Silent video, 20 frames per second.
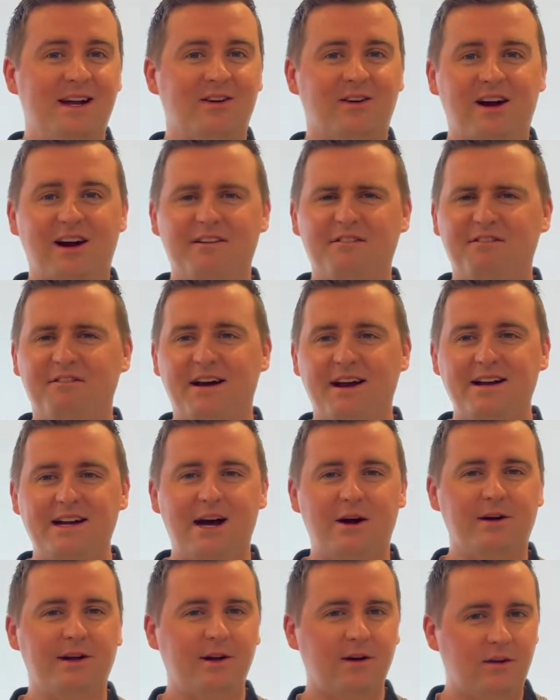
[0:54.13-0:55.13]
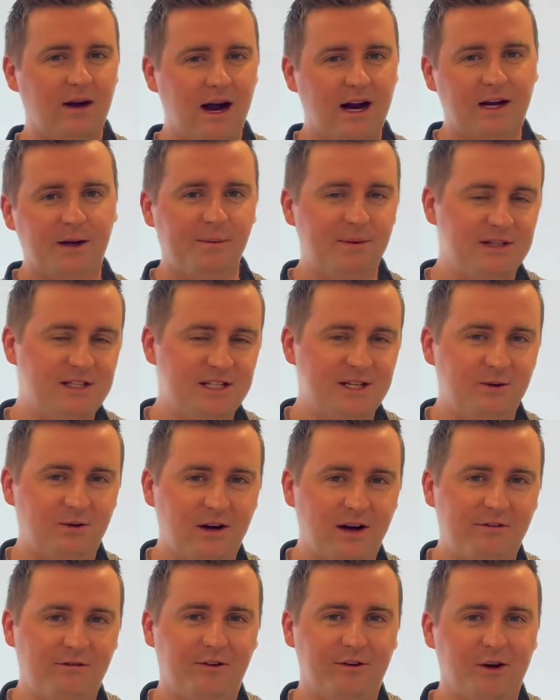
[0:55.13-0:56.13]
kind of find out your occupancy
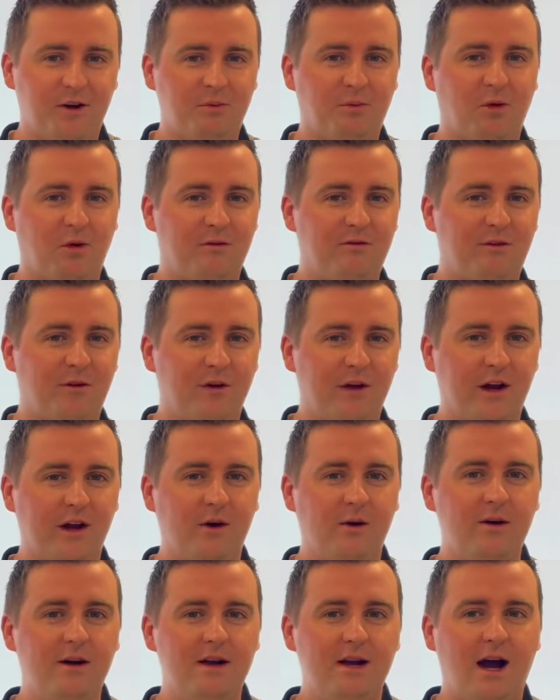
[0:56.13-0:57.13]
rate for your portfolio,